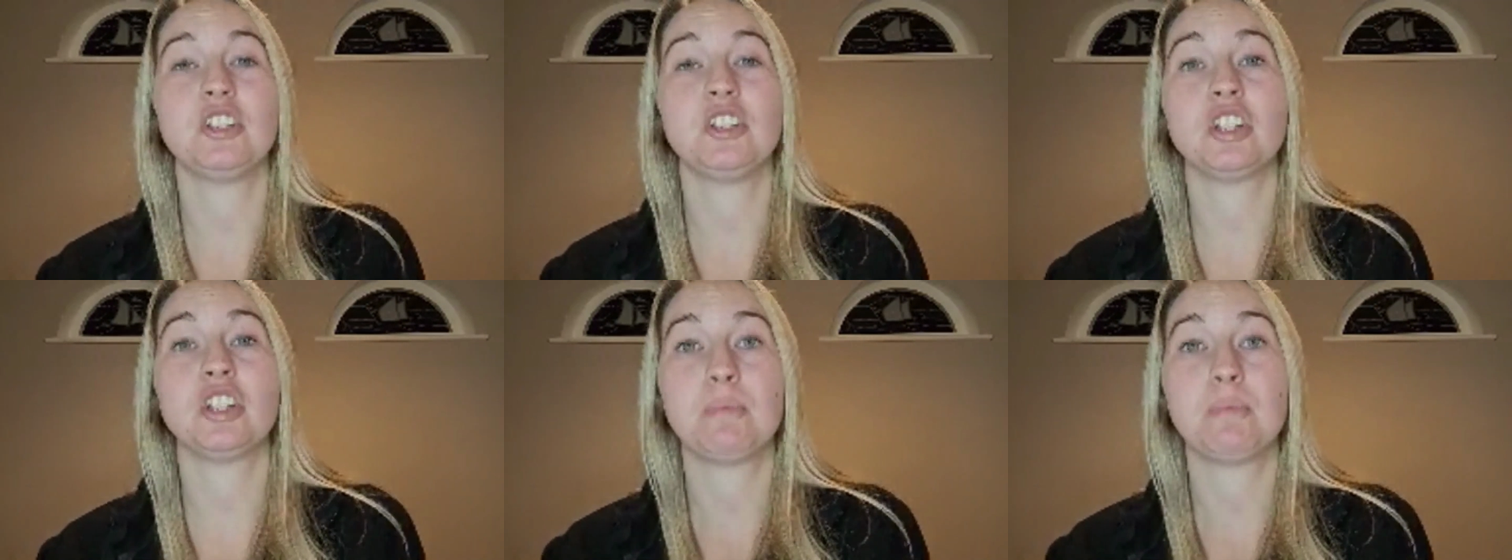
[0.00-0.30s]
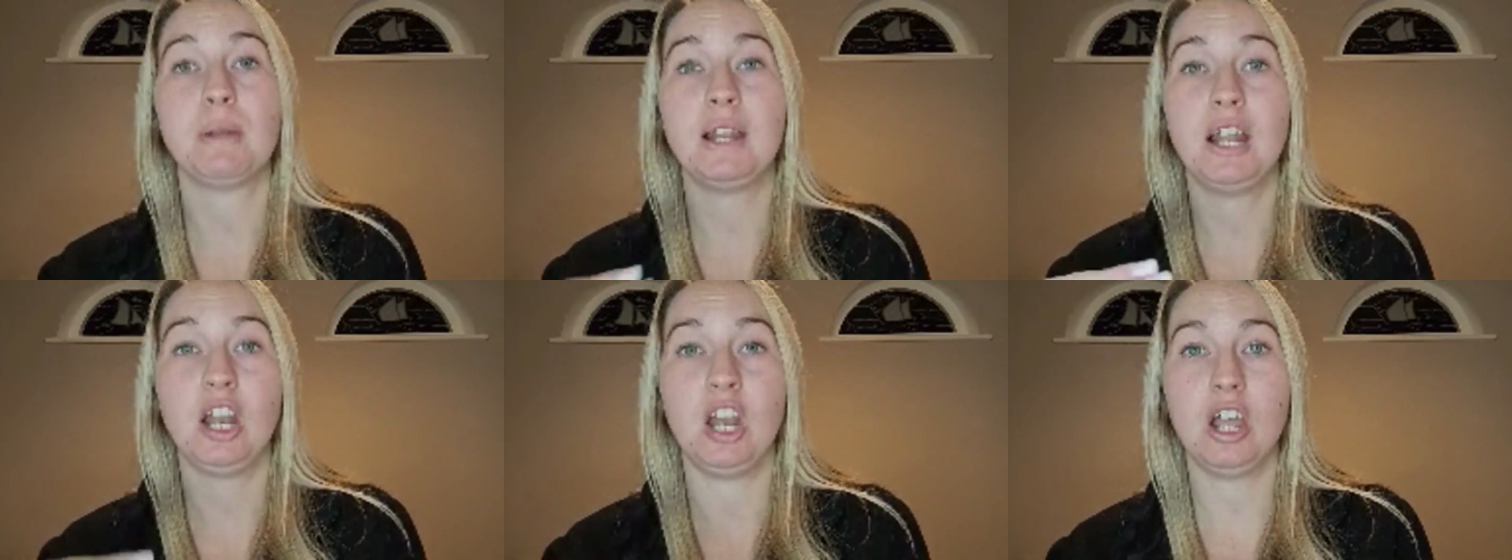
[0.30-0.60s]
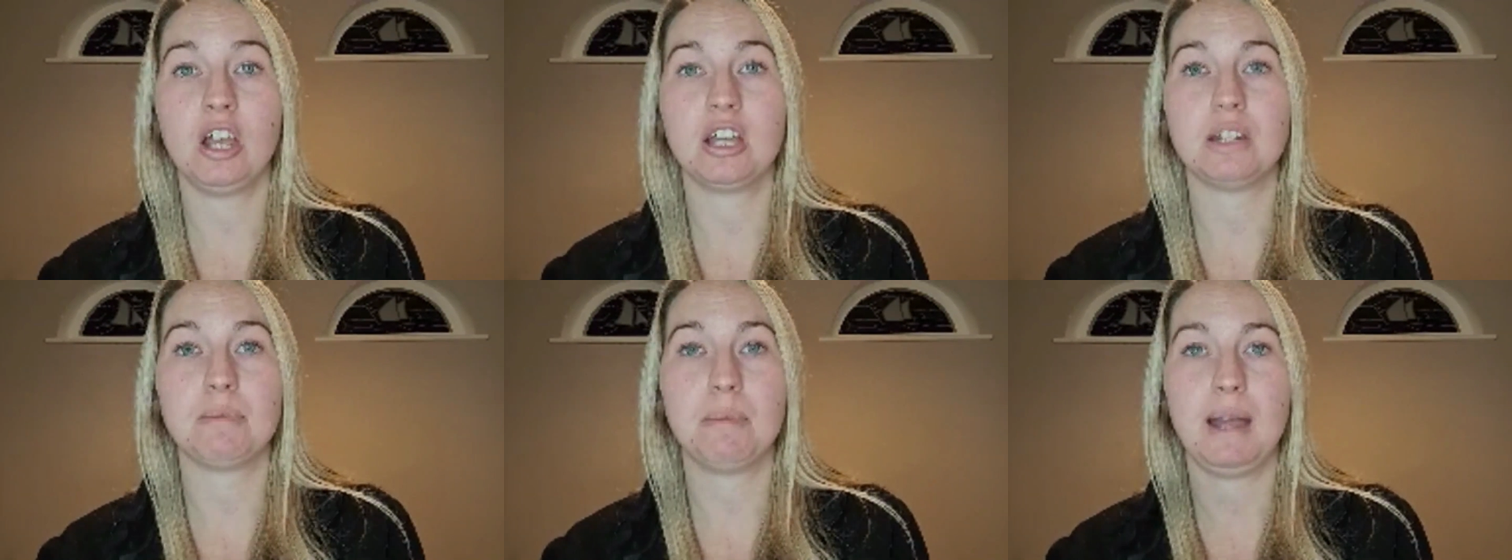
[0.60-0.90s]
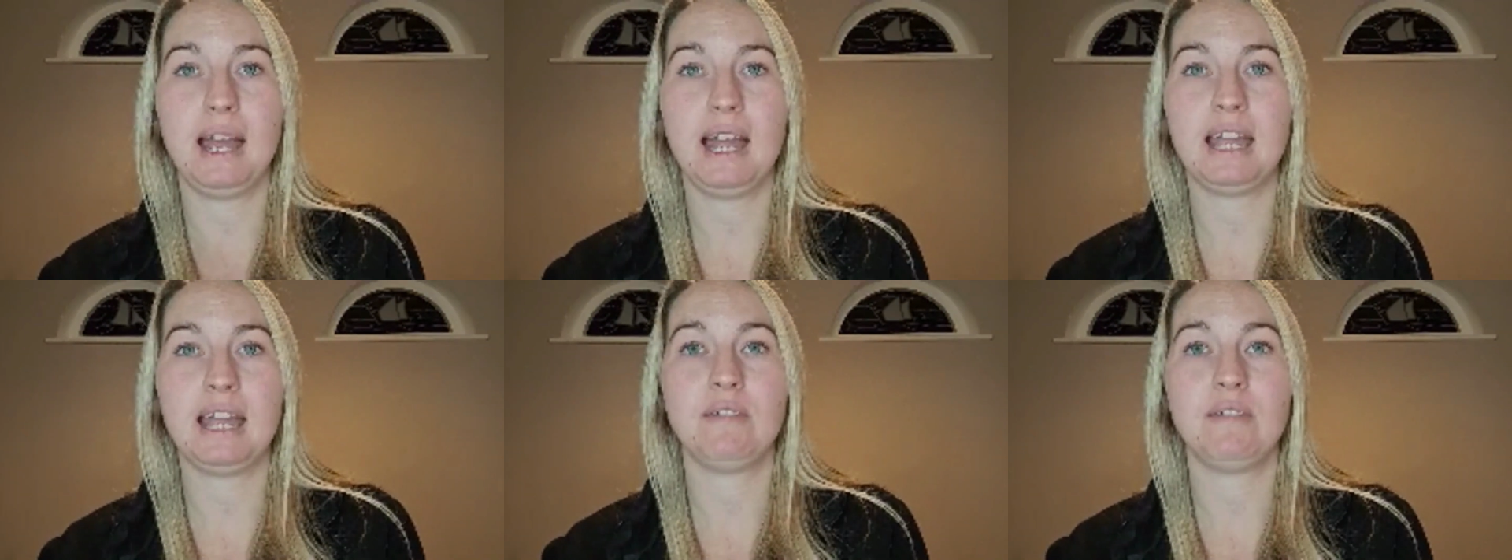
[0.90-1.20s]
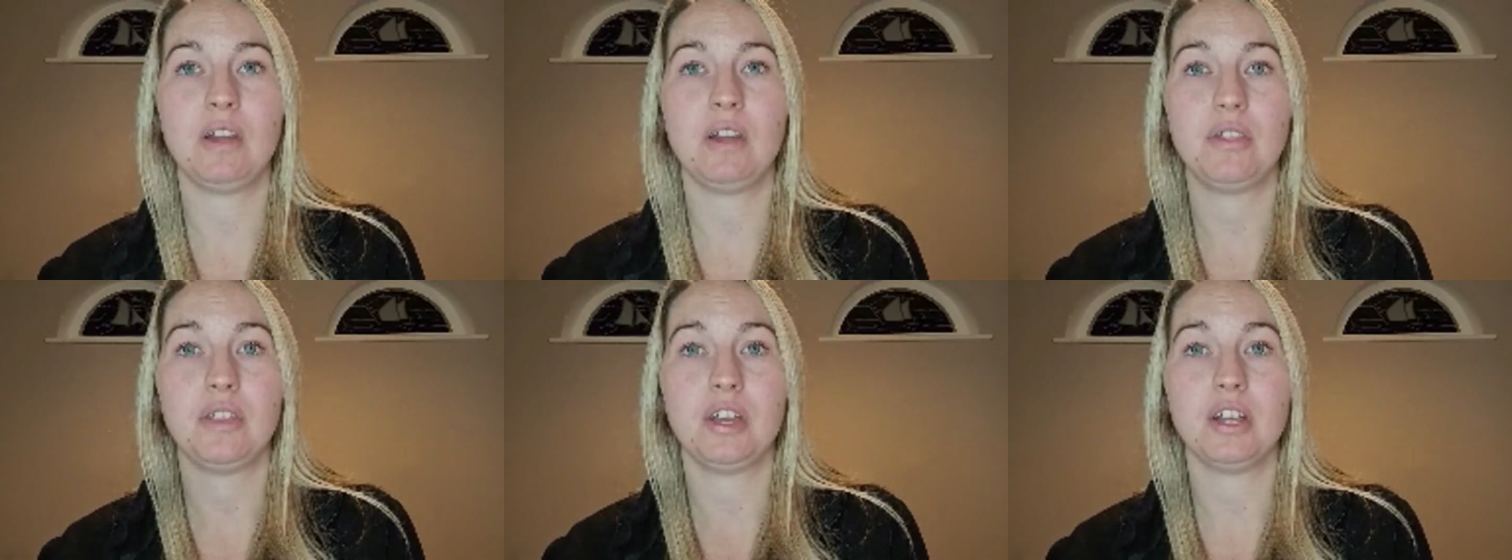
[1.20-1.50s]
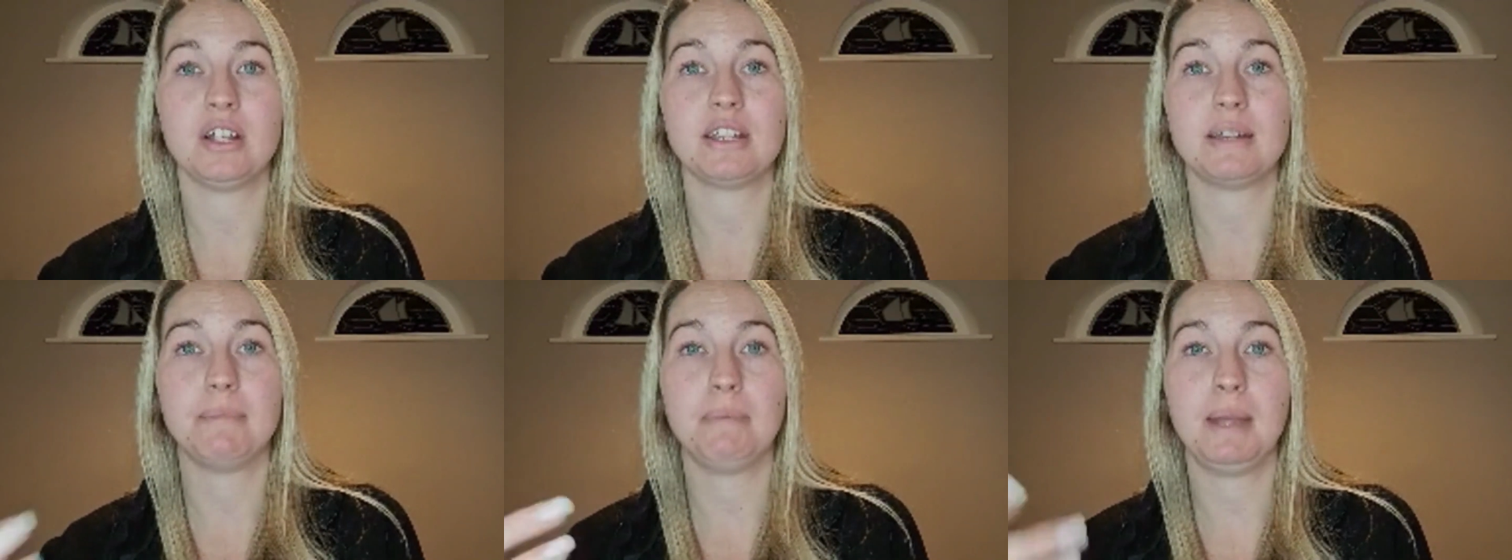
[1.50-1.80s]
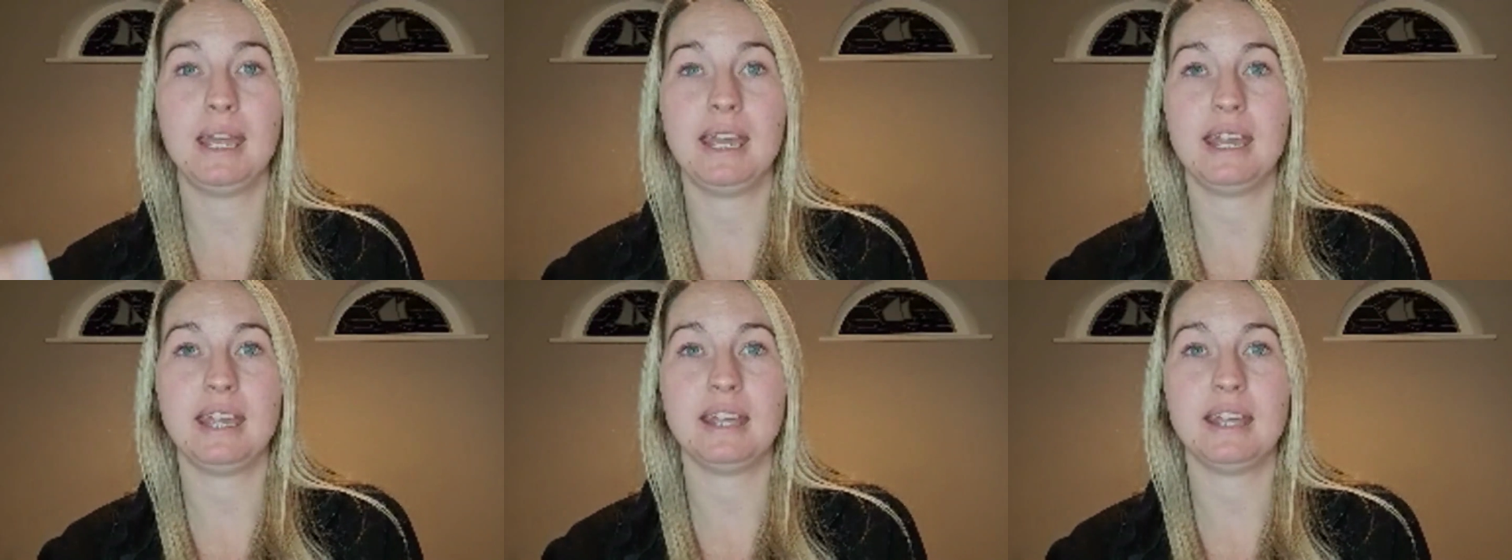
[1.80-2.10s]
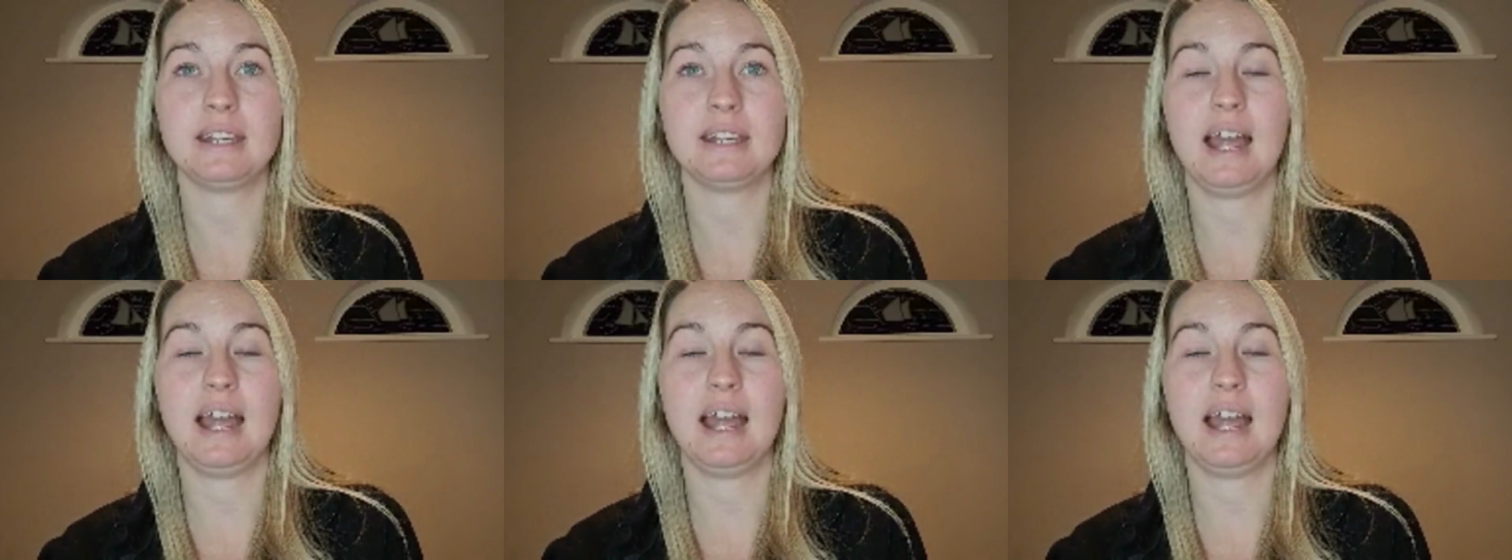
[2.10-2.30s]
just been a learned behaviour that has appeared